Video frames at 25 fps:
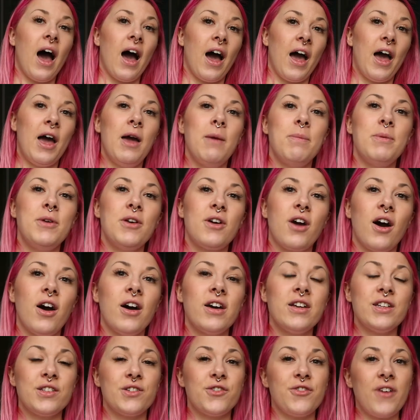I hope you
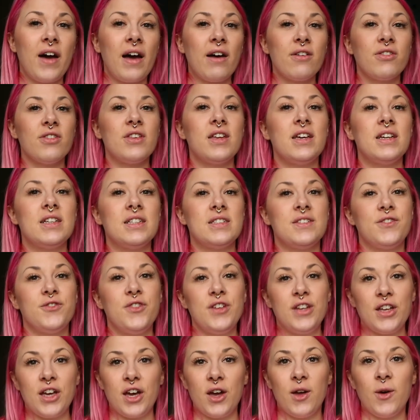guys found this
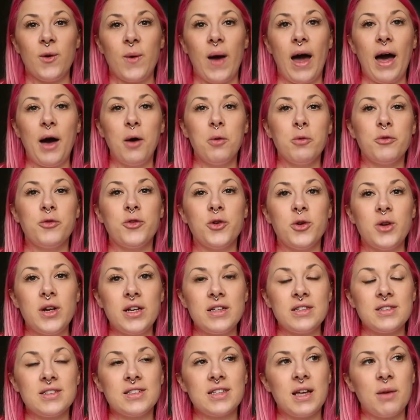video helpful
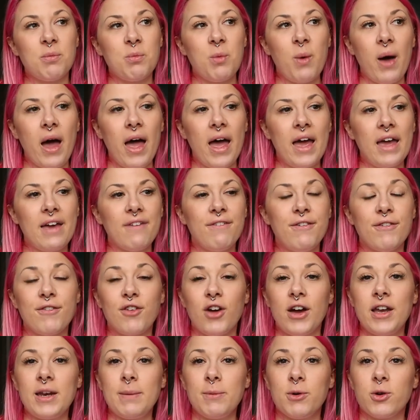in some way. If you've
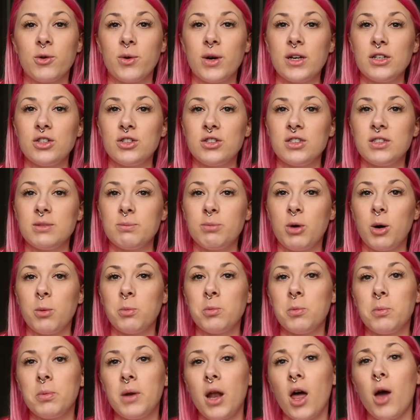got any more questions, then pop
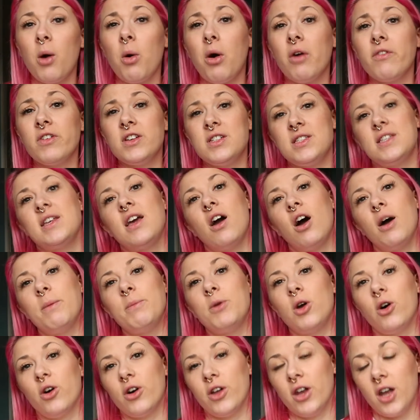them below. Obviously, I'm
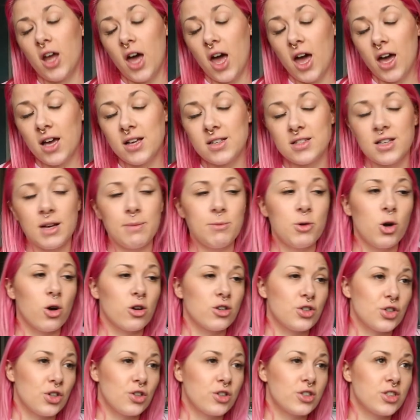not a nurse. I'm not
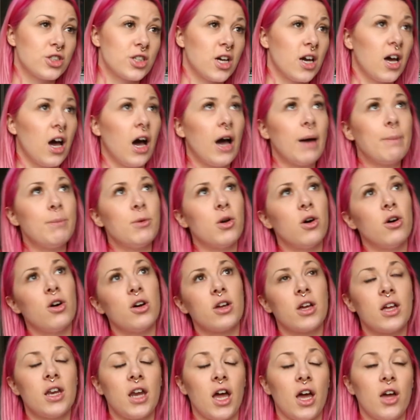a doctor. I'm
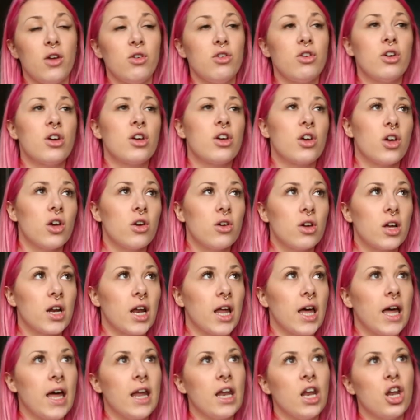not, you know, you can Google
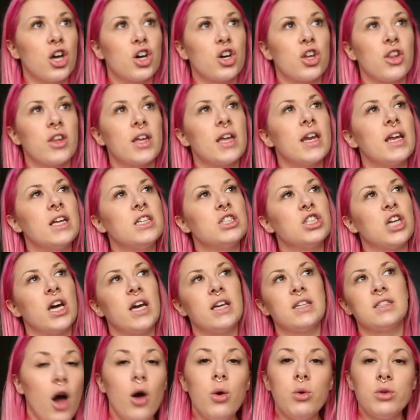it and look on the
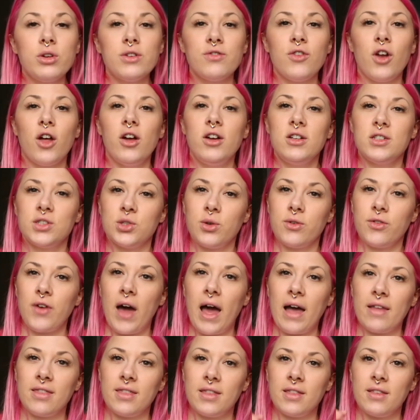NHS. I would have liked to have
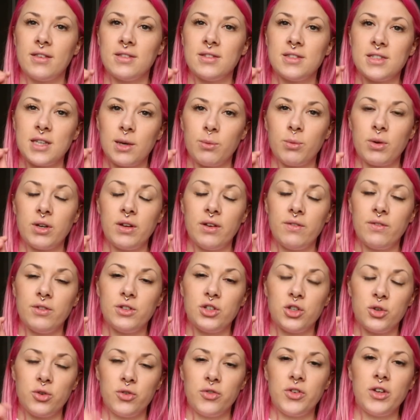had someone
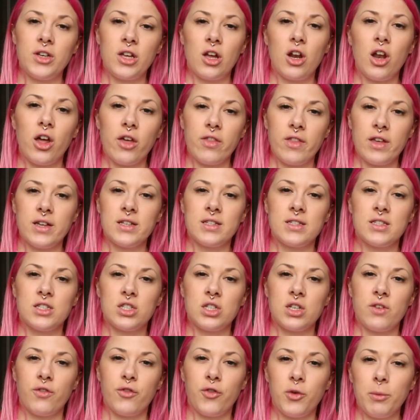do a video like
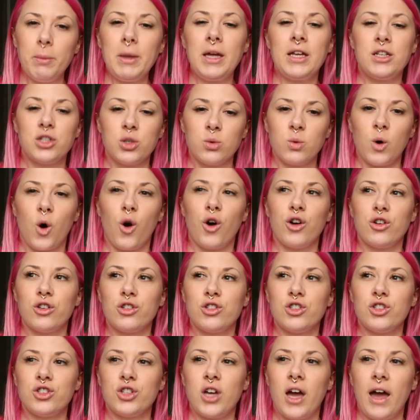this for me to
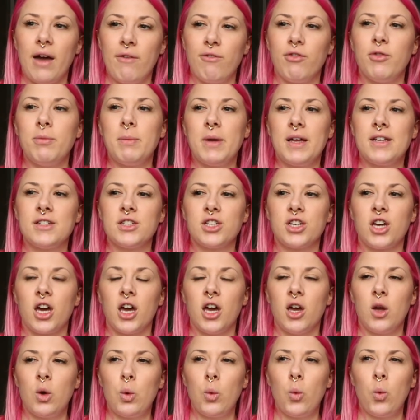watch and for me to
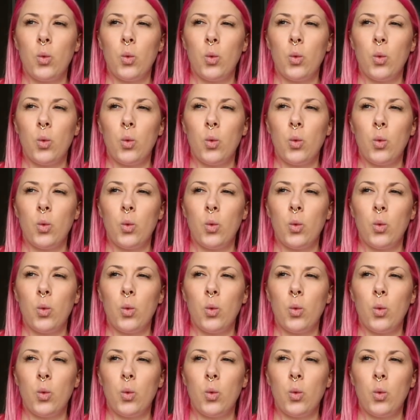go